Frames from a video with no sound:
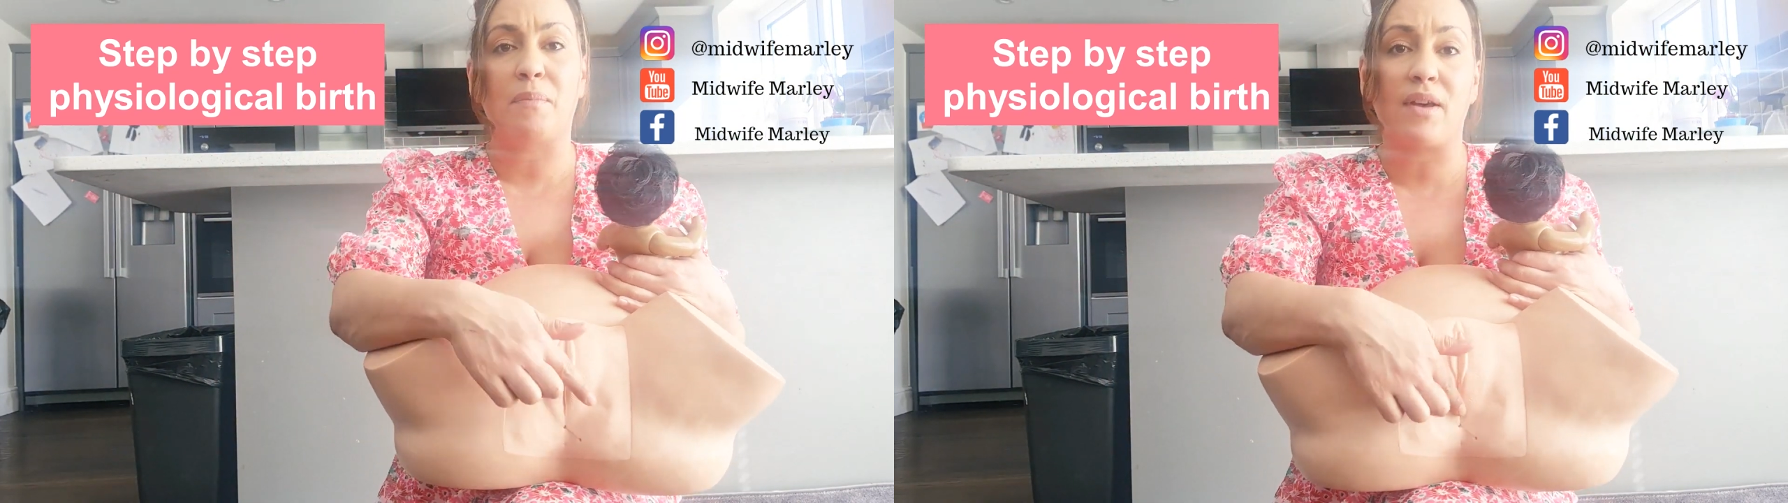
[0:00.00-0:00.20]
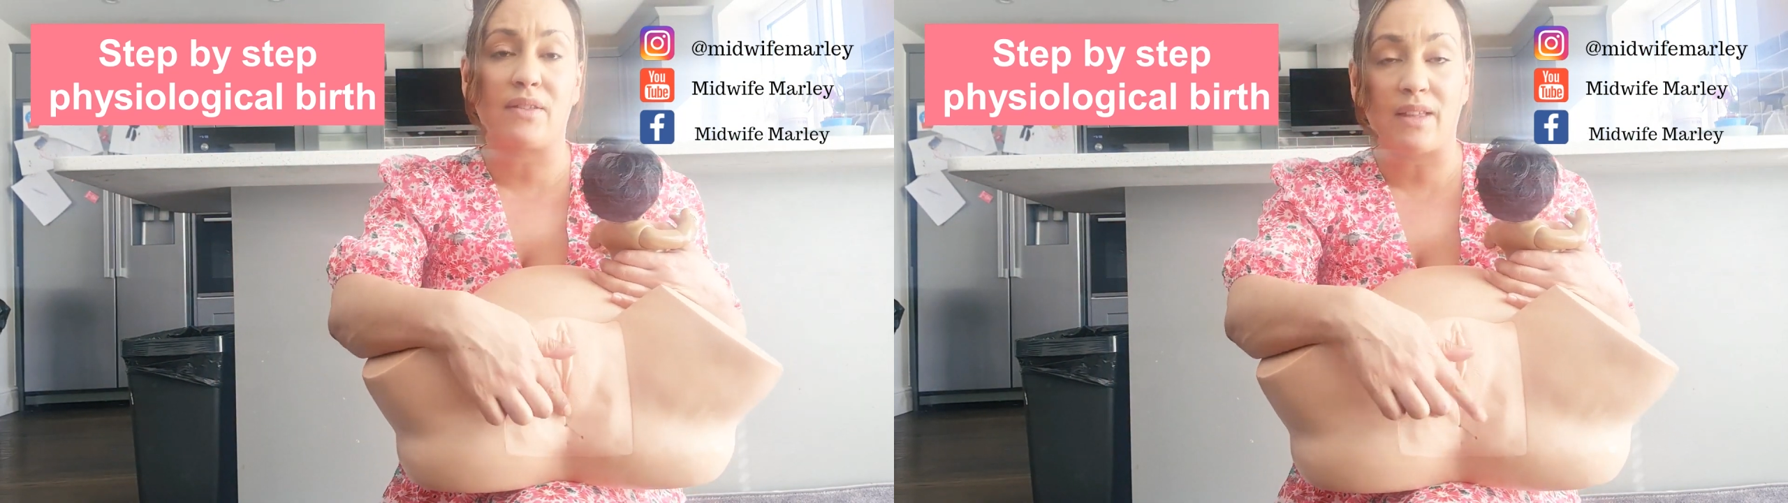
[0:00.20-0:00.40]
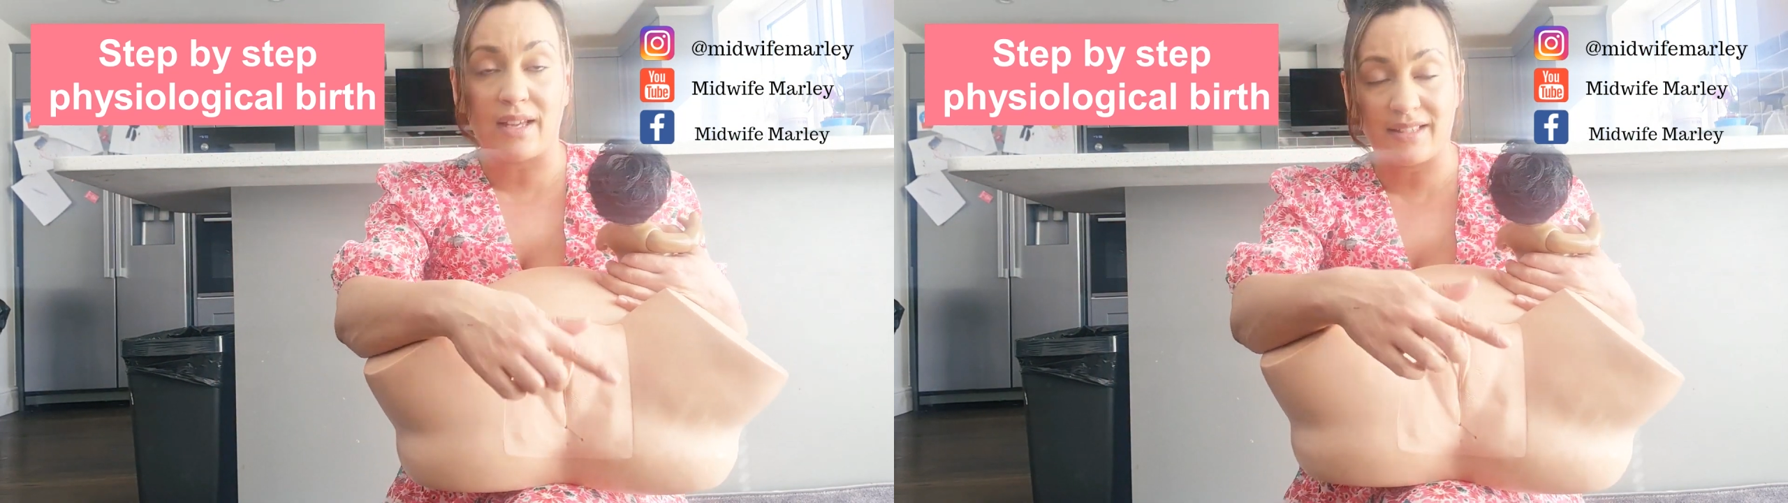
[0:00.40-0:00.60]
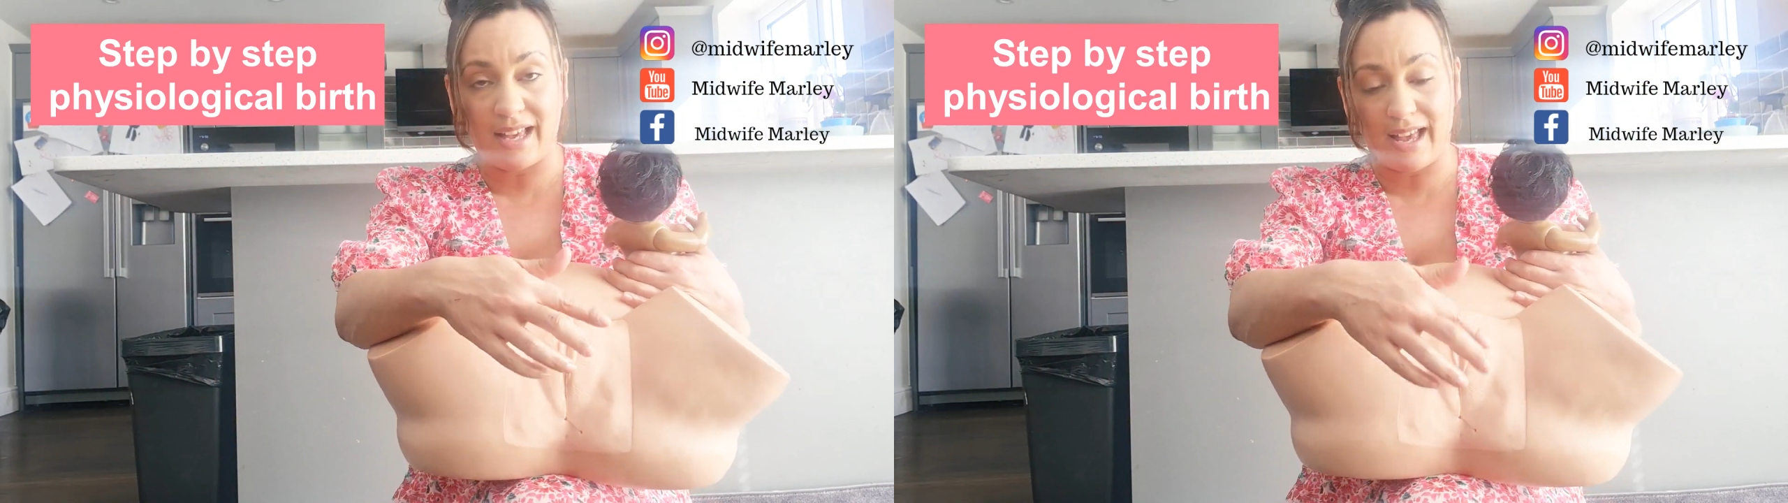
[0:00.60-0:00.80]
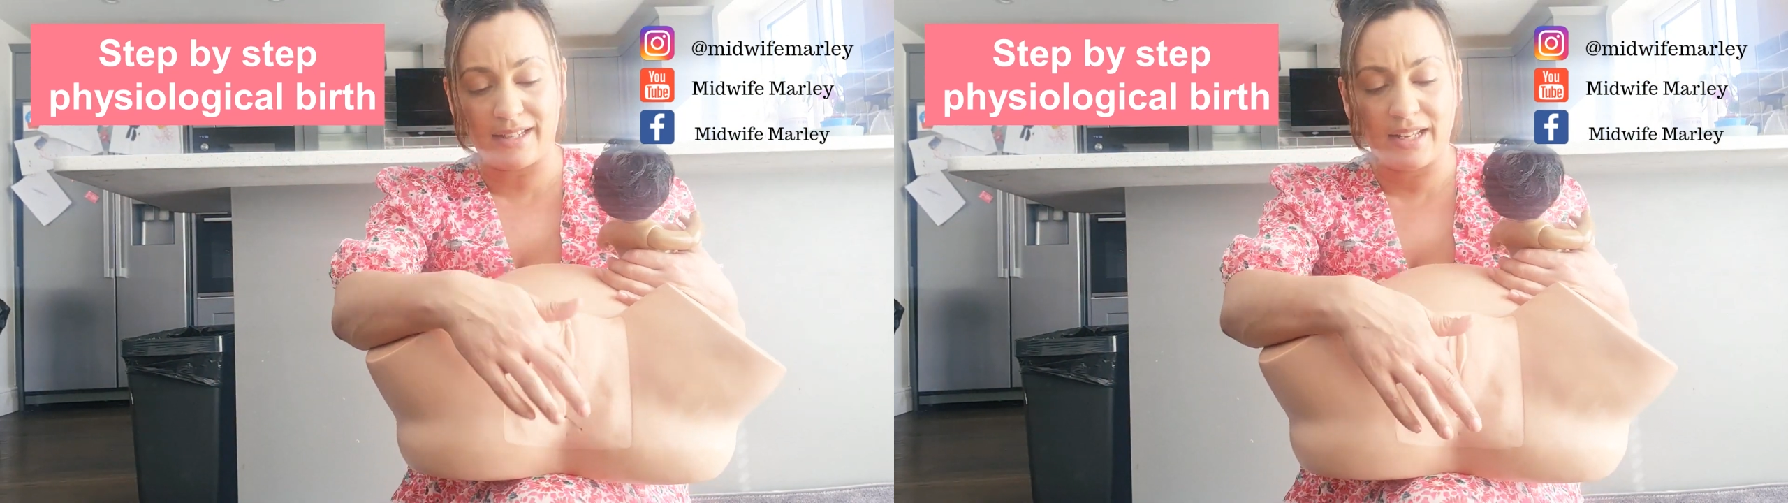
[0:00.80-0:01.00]
Bertha has
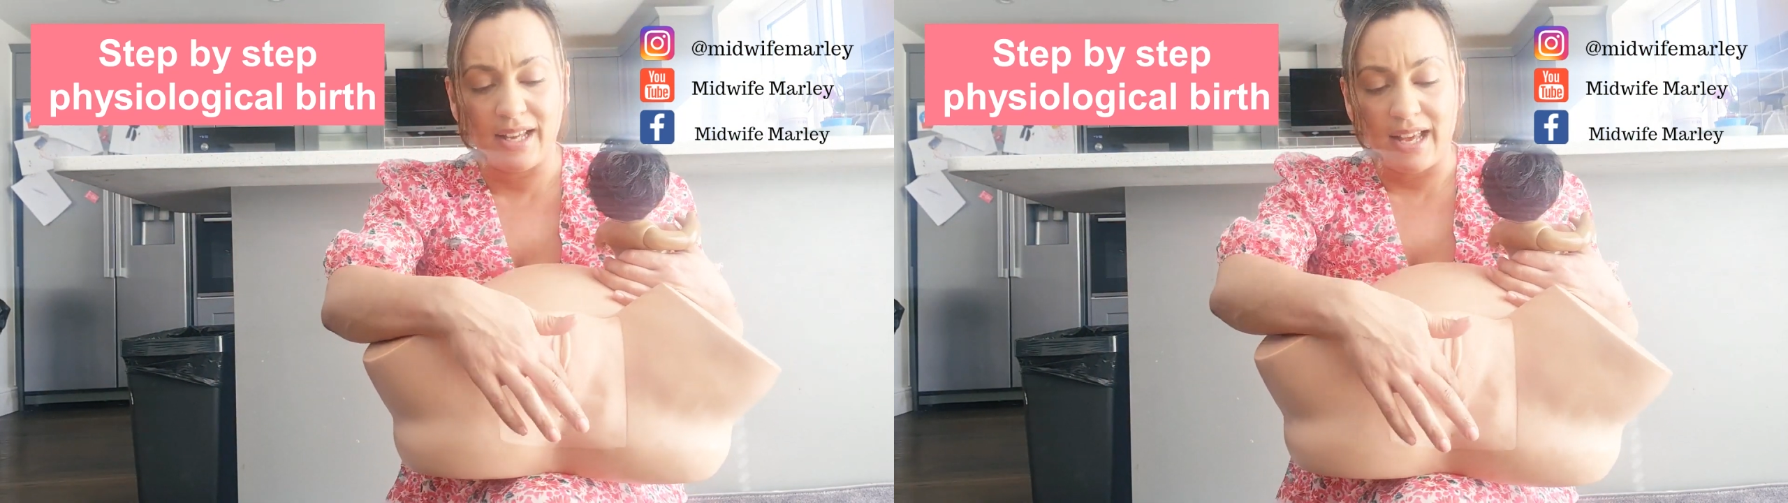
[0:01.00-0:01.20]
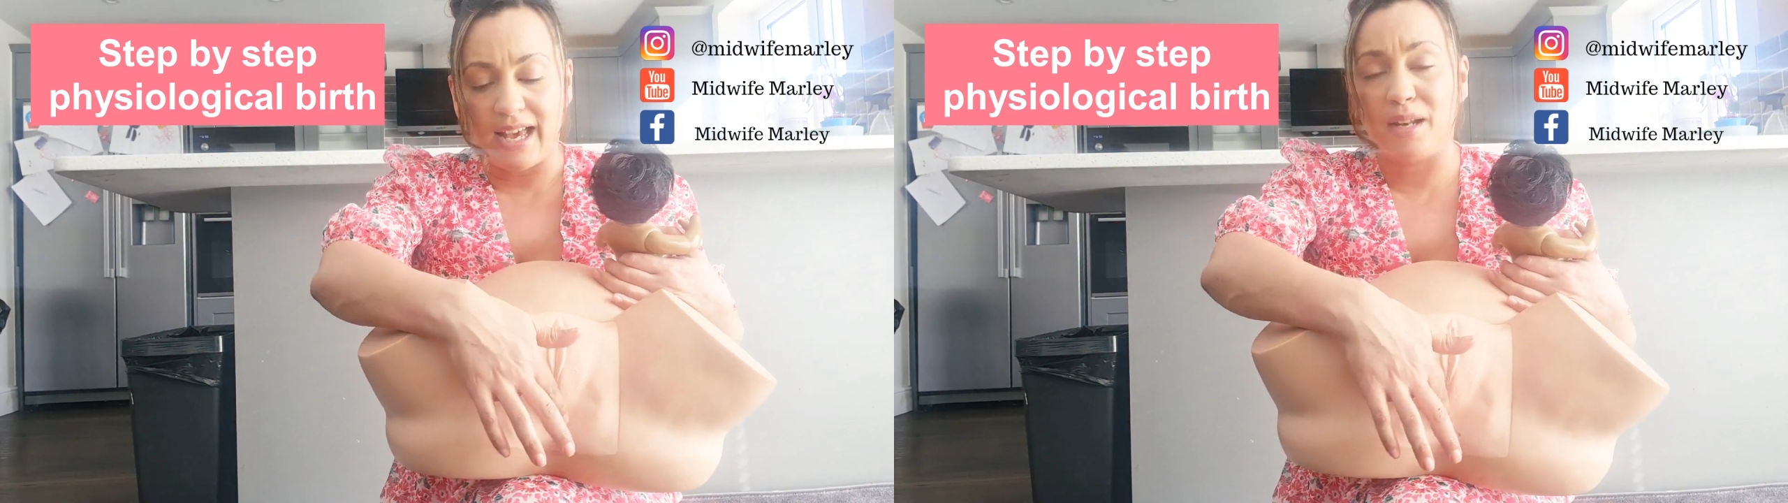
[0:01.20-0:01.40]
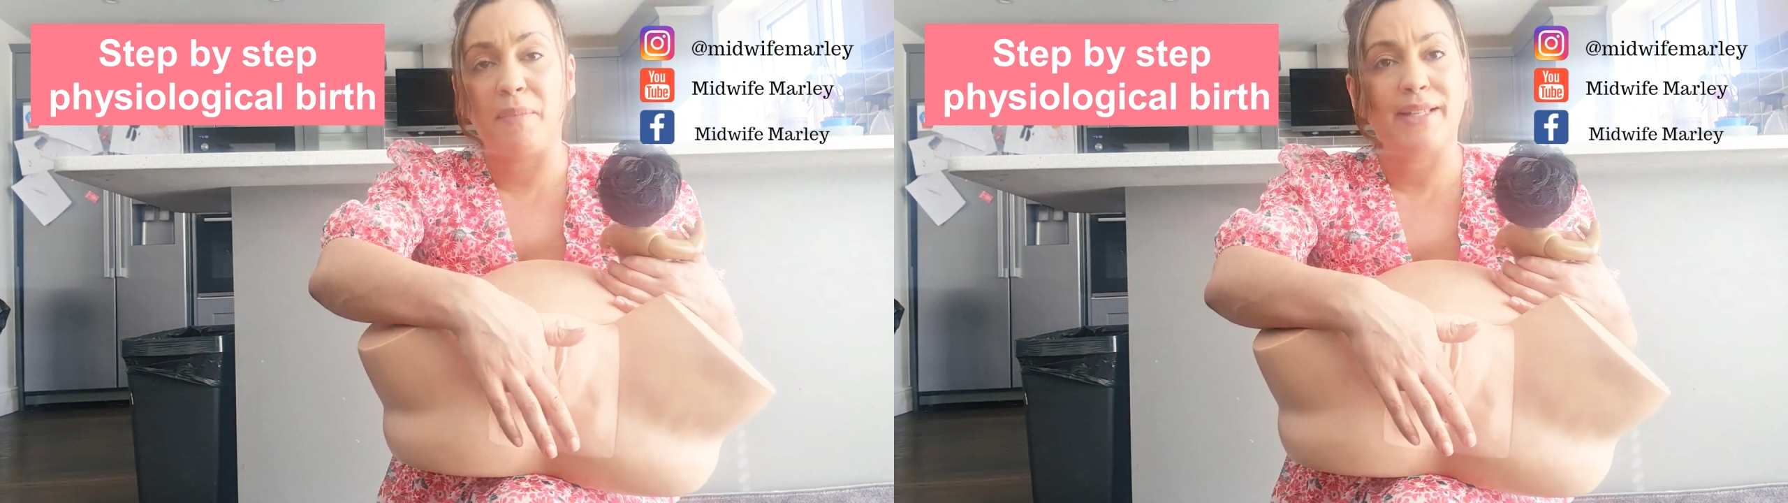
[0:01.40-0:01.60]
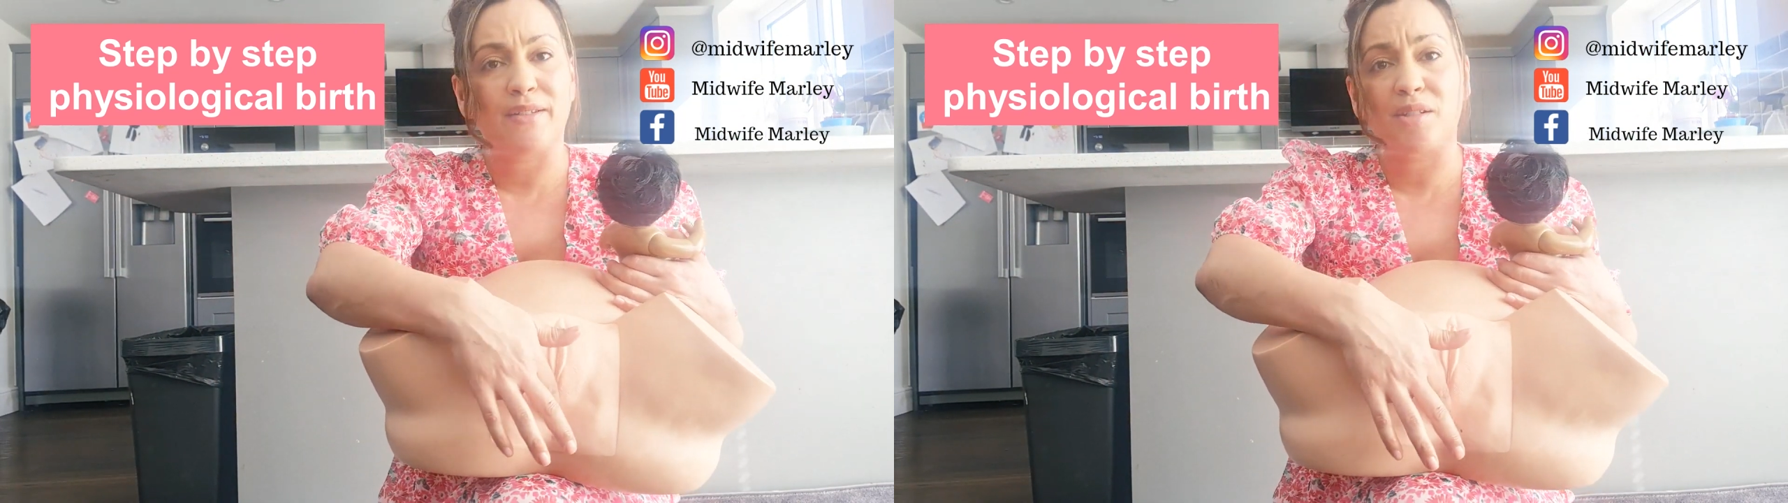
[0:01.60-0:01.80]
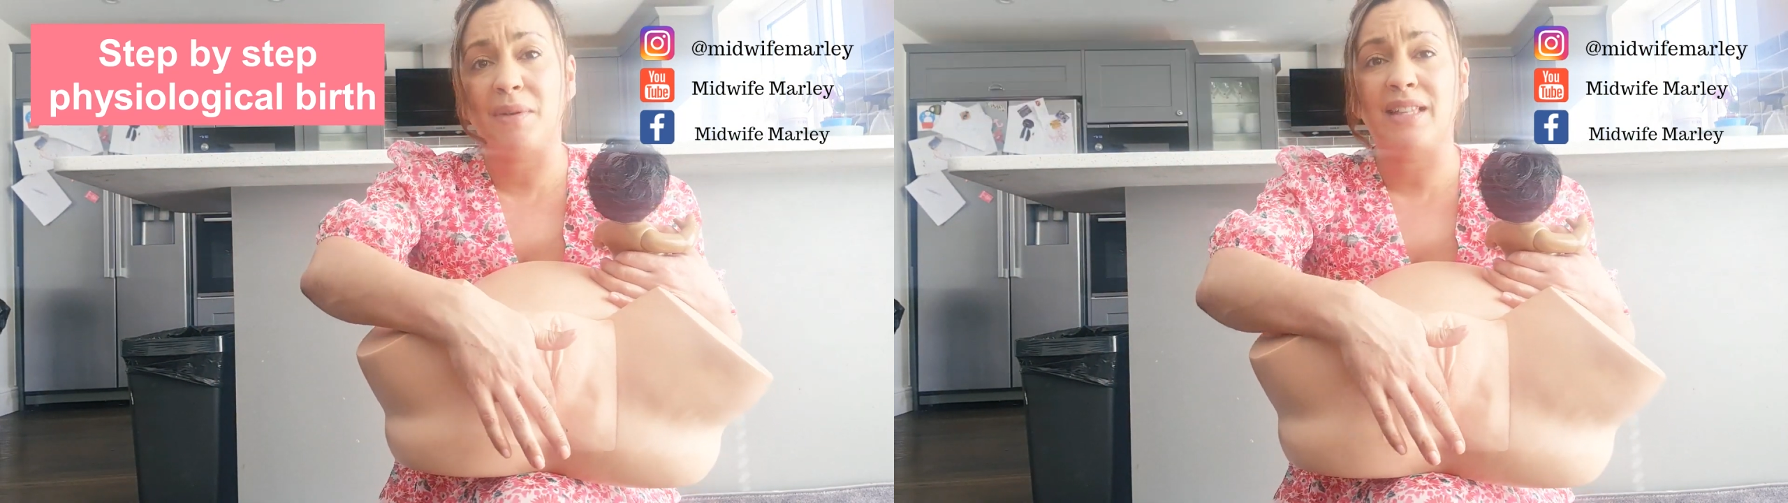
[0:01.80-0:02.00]
had an episiotomy.